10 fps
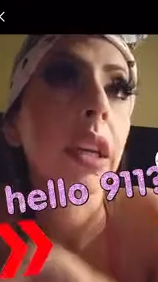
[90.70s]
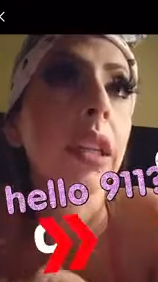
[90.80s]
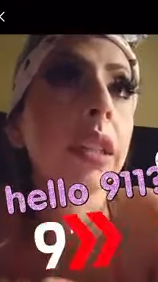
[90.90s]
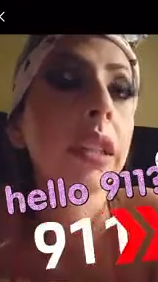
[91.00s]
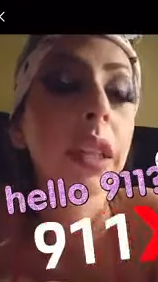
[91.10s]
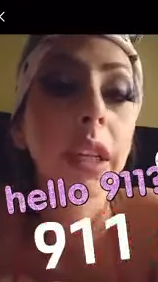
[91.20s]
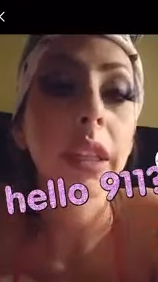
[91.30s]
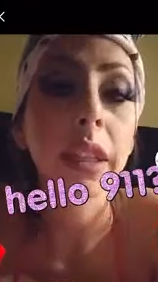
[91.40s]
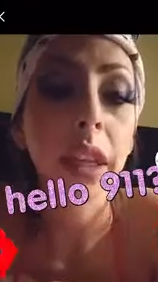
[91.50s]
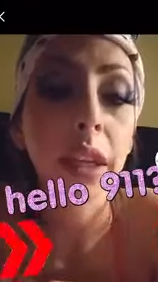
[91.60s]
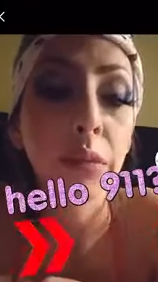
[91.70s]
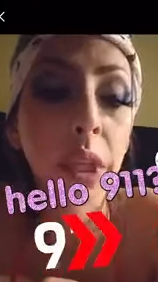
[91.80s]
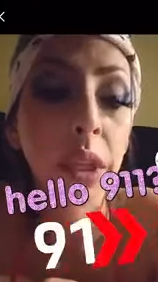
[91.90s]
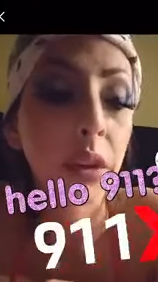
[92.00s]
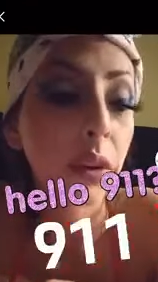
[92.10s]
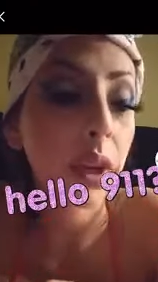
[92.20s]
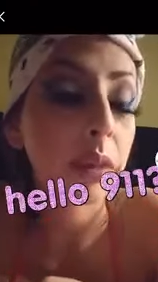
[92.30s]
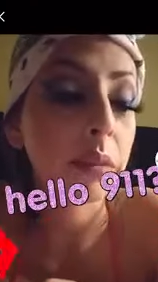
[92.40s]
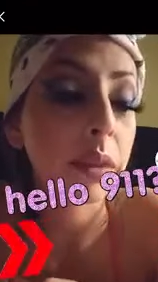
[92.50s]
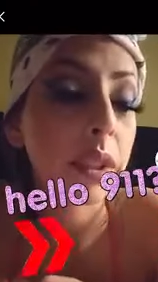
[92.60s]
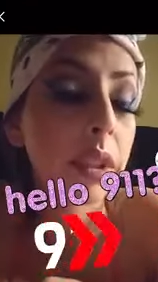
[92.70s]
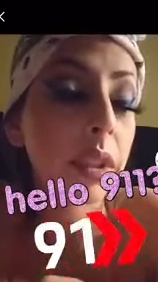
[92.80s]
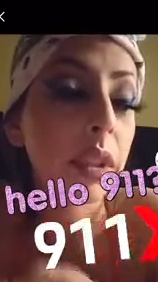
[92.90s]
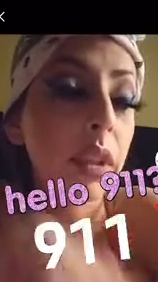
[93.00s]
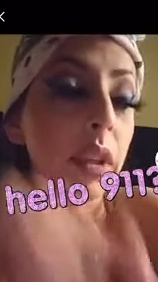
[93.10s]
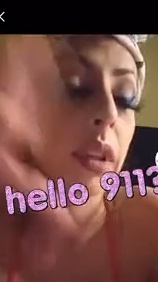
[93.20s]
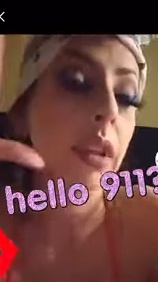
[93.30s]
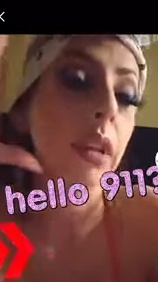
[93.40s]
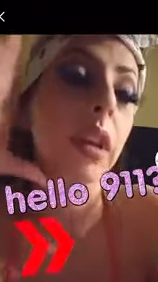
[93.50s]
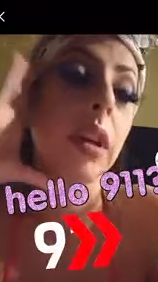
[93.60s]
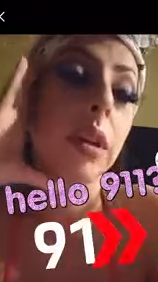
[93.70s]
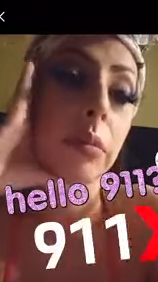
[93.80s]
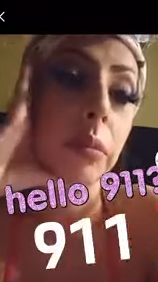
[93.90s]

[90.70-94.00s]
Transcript: it's like 10 milligrams. Um,